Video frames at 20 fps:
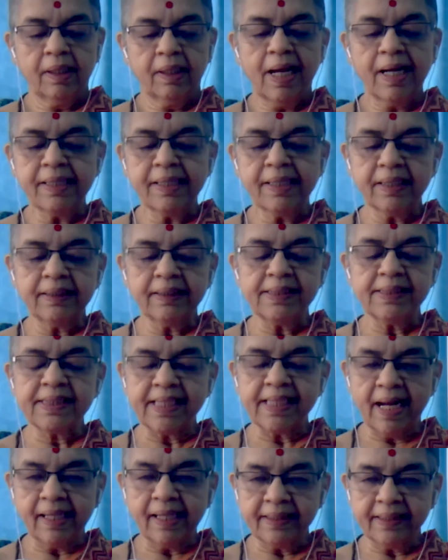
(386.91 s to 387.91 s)
under this
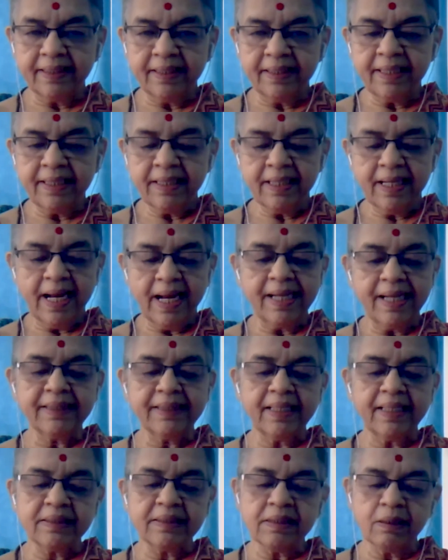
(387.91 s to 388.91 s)
category, and
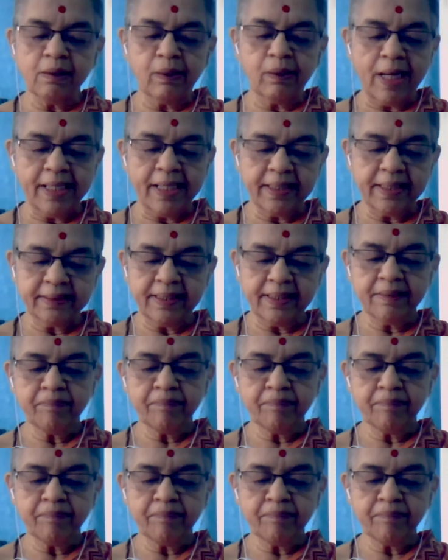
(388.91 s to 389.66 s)
that is Lokayata.